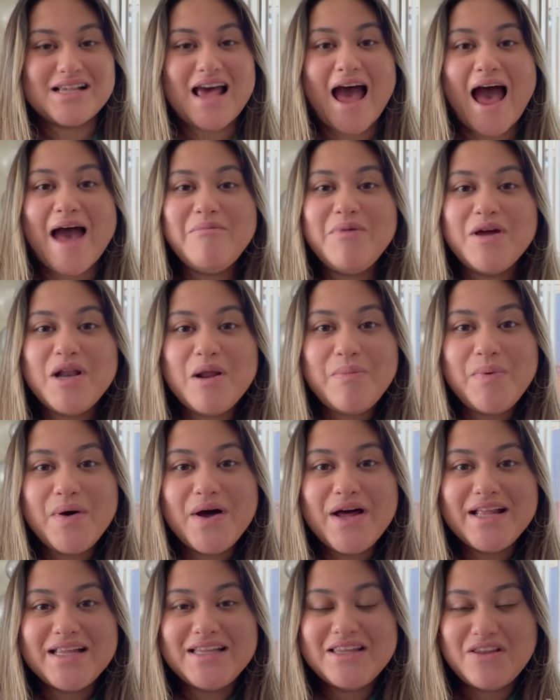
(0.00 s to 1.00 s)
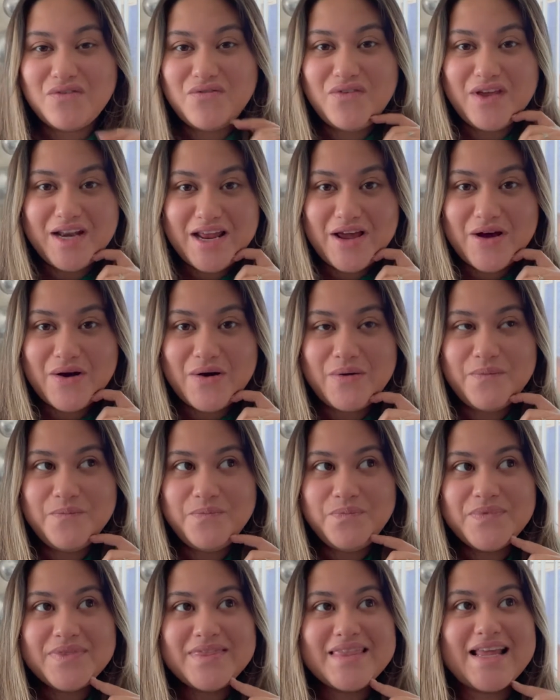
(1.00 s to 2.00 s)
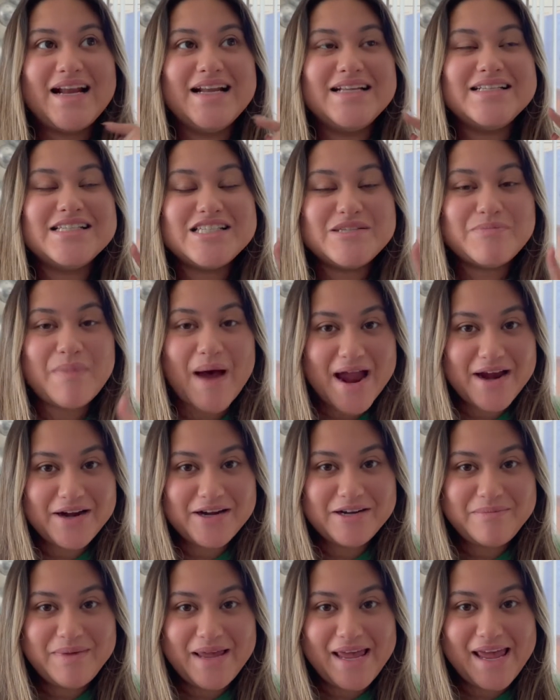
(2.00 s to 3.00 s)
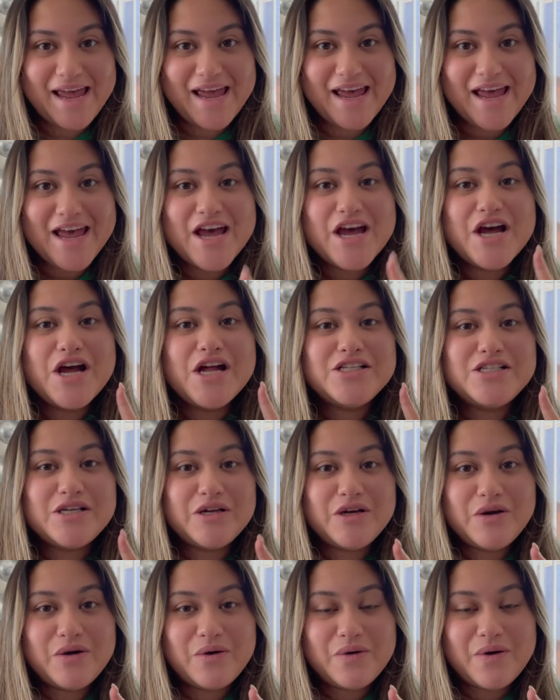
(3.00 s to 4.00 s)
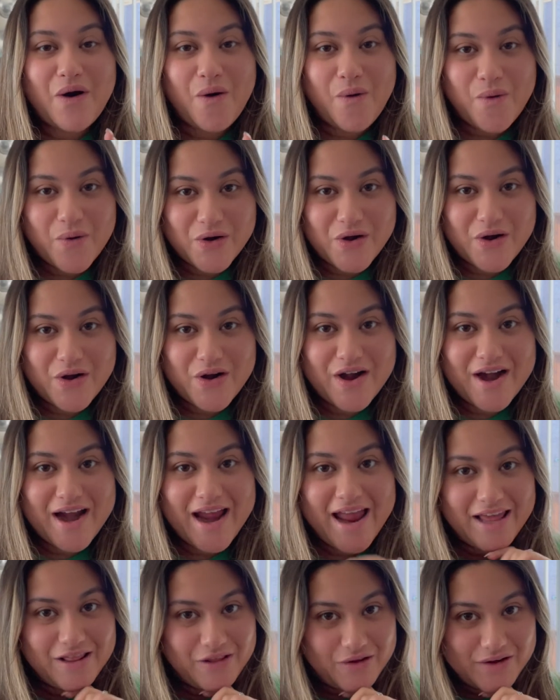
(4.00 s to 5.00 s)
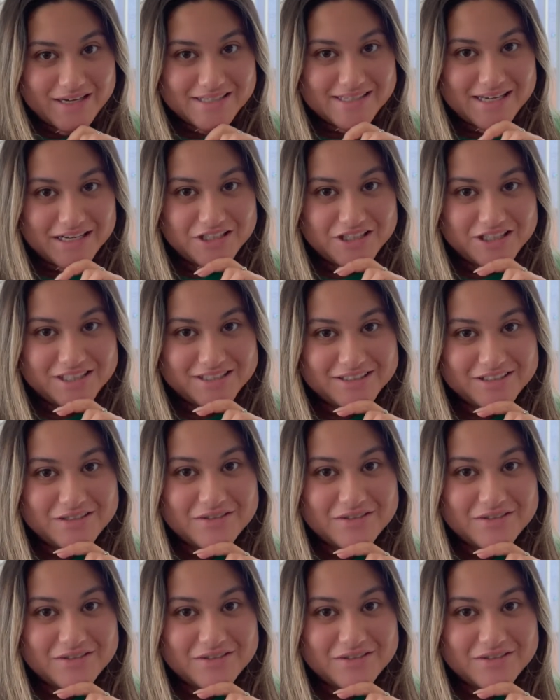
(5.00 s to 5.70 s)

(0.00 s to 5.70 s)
I'm gonna put the video that inspired me to order halo extensions.